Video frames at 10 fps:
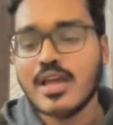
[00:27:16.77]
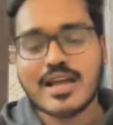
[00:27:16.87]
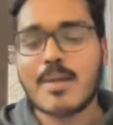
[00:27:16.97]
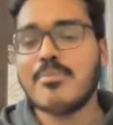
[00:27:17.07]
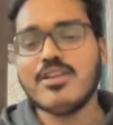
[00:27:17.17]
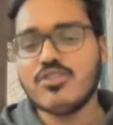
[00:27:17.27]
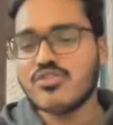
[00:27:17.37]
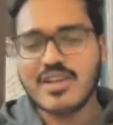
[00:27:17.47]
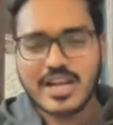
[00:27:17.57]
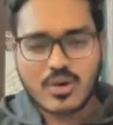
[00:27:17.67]
Companies
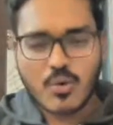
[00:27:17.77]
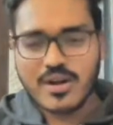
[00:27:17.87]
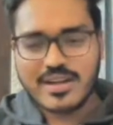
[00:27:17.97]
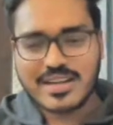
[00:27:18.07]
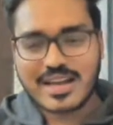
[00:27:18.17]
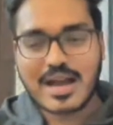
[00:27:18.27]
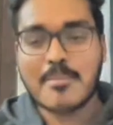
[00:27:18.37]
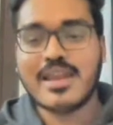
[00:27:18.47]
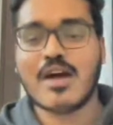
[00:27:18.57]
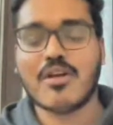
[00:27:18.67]
usually don't come
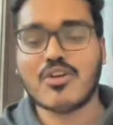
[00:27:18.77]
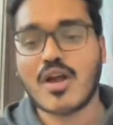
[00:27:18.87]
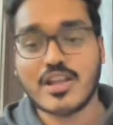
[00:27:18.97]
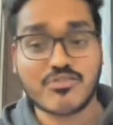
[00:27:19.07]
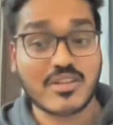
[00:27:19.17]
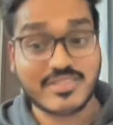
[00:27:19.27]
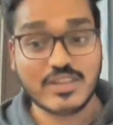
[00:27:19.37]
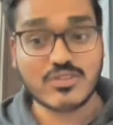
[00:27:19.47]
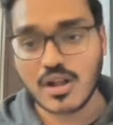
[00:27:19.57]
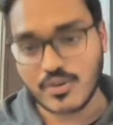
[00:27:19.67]
in our college for these
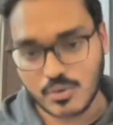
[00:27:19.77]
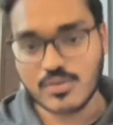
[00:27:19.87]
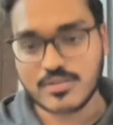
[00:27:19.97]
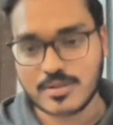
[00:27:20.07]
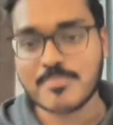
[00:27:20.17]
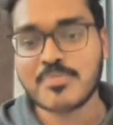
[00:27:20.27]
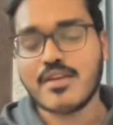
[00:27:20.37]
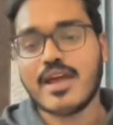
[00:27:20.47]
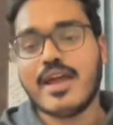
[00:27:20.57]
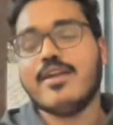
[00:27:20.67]
all roles,
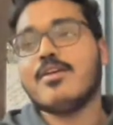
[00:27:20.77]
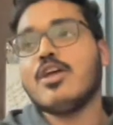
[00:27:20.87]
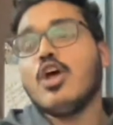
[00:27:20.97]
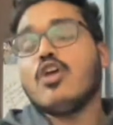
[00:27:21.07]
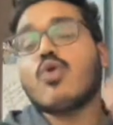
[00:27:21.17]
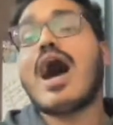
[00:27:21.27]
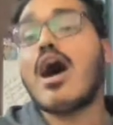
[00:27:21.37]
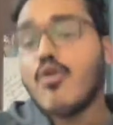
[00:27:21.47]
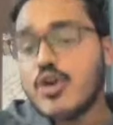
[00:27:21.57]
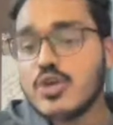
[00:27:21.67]
right? So
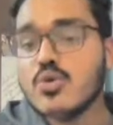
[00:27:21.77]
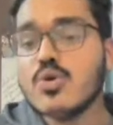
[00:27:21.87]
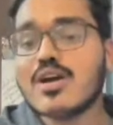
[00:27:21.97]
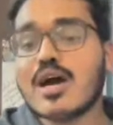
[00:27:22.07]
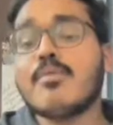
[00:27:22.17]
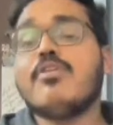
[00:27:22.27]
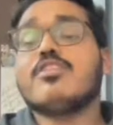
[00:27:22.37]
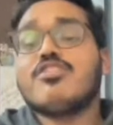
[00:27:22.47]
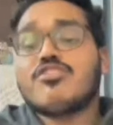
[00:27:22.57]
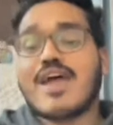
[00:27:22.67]
how do you come up with a
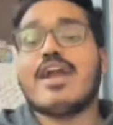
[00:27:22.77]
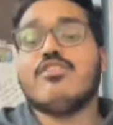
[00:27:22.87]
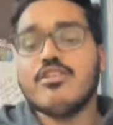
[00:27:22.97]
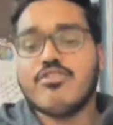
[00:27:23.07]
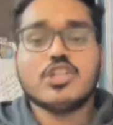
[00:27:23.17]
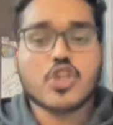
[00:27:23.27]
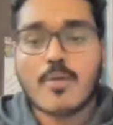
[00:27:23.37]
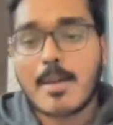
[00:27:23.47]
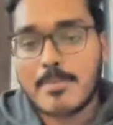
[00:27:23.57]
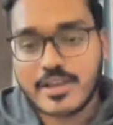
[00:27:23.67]
strategy for job
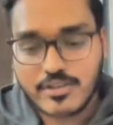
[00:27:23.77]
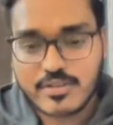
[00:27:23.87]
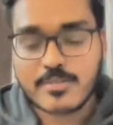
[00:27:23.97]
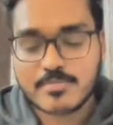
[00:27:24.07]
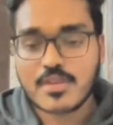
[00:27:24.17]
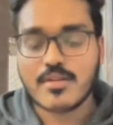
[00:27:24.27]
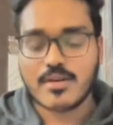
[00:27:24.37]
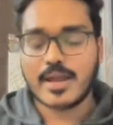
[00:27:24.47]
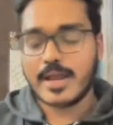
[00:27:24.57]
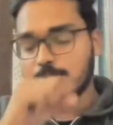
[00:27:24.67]
application,
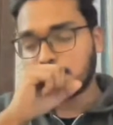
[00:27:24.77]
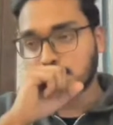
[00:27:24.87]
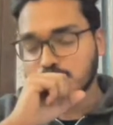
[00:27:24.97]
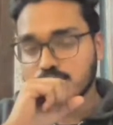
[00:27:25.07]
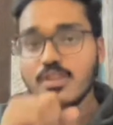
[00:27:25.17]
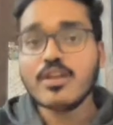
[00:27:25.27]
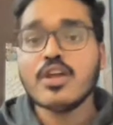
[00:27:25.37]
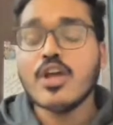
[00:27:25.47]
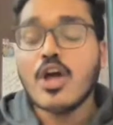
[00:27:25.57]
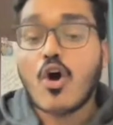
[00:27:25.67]
right?
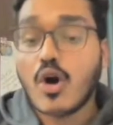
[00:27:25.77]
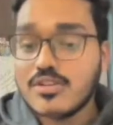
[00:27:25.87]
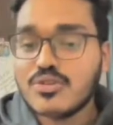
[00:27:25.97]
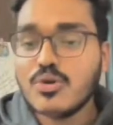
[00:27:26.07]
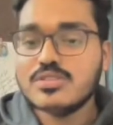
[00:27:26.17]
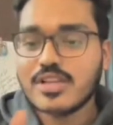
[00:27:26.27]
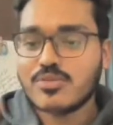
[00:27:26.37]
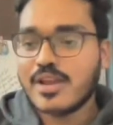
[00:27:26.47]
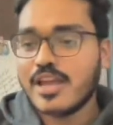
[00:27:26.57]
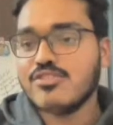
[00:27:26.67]
Also, just want
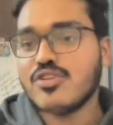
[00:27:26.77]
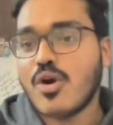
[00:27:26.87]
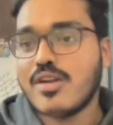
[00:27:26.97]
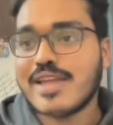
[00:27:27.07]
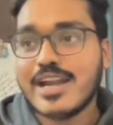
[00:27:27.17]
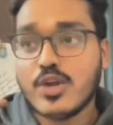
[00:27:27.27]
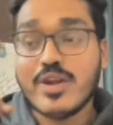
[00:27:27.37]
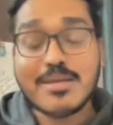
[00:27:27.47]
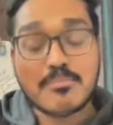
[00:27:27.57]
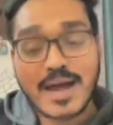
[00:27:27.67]
to ensure that
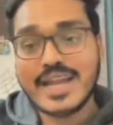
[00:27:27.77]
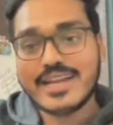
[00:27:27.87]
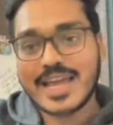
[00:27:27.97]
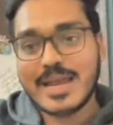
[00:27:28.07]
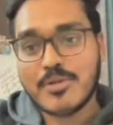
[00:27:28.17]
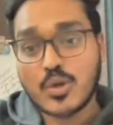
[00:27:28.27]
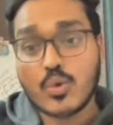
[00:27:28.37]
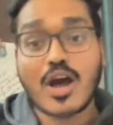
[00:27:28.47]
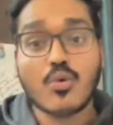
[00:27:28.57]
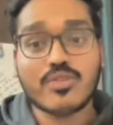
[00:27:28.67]
during my time,
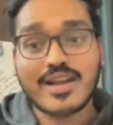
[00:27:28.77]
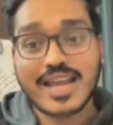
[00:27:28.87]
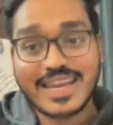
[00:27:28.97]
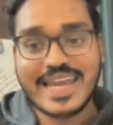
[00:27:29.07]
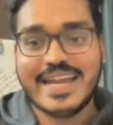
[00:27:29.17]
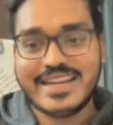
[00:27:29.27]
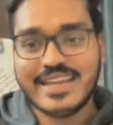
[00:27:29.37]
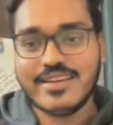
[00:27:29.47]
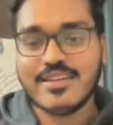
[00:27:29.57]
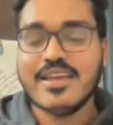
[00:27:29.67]

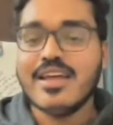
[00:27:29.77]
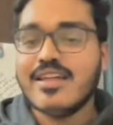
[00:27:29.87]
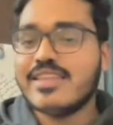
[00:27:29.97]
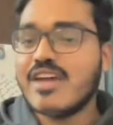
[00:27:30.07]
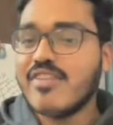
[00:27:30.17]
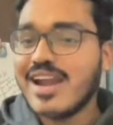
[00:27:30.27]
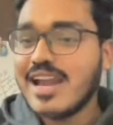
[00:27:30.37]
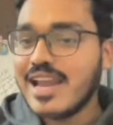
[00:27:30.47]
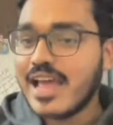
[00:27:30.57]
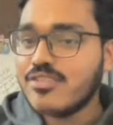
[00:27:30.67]
2018, there were
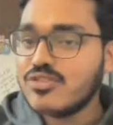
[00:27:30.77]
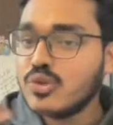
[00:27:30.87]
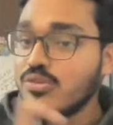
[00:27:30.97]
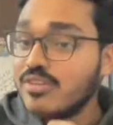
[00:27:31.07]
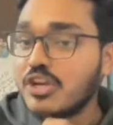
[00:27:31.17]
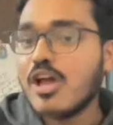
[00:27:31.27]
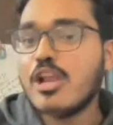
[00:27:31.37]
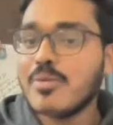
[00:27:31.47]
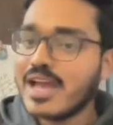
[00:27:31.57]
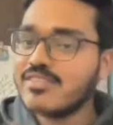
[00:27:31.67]
less to zero
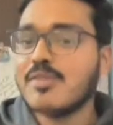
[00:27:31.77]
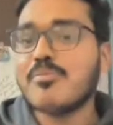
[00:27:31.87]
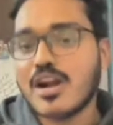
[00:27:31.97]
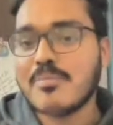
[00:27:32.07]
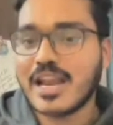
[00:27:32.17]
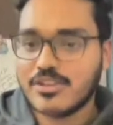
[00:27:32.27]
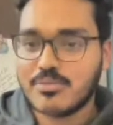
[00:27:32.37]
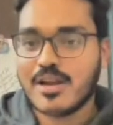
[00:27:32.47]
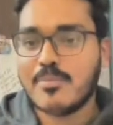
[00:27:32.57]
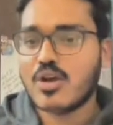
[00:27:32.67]
alumni in product
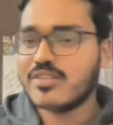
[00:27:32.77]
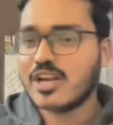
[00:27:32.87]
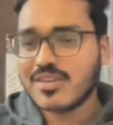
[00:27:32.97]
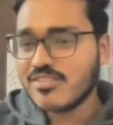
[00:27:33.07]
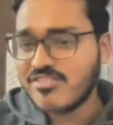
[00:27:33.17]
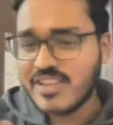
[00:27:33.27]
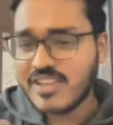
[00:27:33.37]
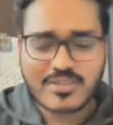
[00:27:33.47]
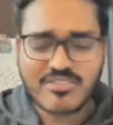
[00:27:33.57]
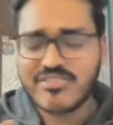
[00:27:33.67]
management because it was
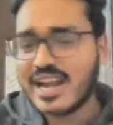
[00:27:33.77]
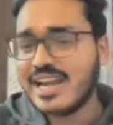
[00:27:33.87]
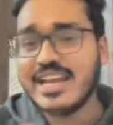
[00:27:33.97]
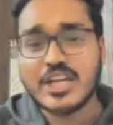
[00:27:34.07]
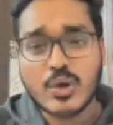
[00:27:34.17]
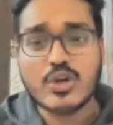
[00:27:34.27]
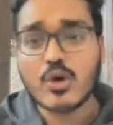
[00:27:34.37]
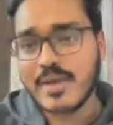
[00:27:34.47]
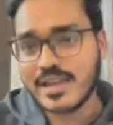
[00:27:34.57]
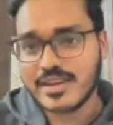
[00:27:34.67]
a fairly new
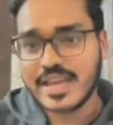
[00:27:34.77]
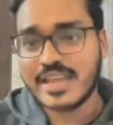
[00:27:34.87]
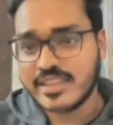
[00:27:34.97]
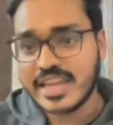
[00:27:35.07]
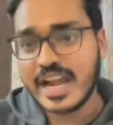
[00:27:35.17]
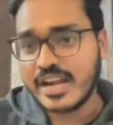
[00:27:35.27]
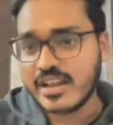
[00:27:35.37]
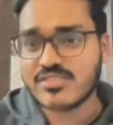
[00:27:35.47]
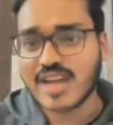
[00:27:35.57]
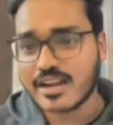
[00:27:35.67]
domain in the Indian
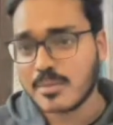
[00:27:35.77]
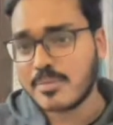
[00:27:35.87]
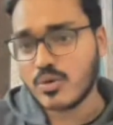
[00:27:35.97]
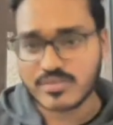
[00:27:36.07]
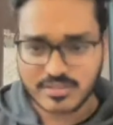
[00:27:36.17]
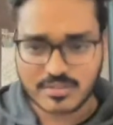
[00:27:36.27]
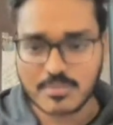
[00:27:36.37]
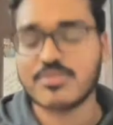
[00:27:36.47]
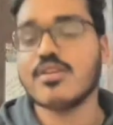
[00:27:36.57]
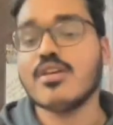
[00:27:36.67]
startup
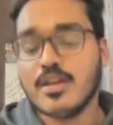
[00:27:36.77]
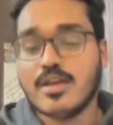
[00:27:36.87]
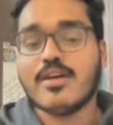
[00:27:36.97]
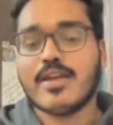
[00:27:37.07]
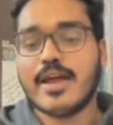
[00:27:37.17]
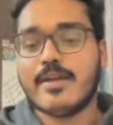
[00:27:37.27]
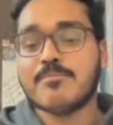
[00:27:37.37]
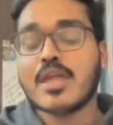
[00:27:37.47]
ecosystems, right?